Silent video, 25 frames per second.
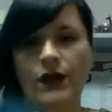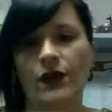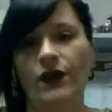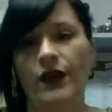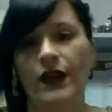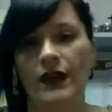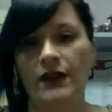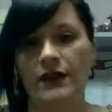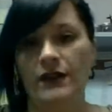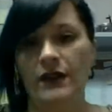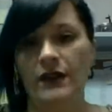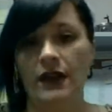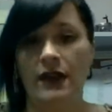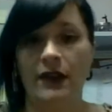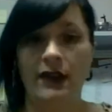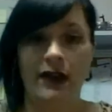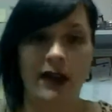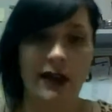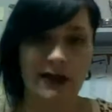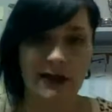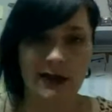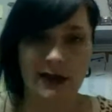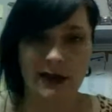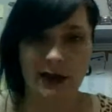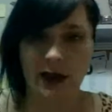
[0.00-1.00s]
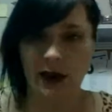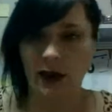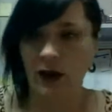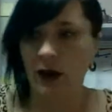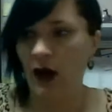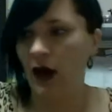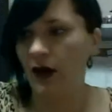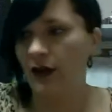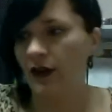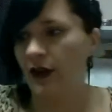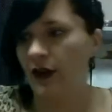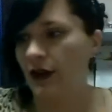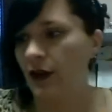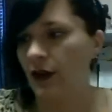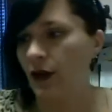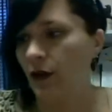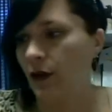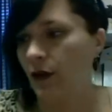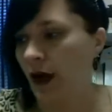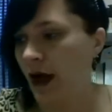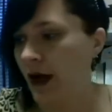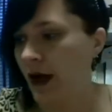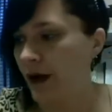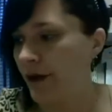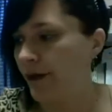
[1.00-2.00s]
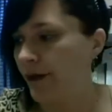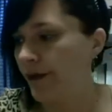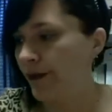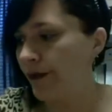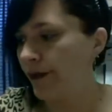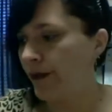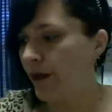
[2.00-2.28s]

and things like that. So I think they're red.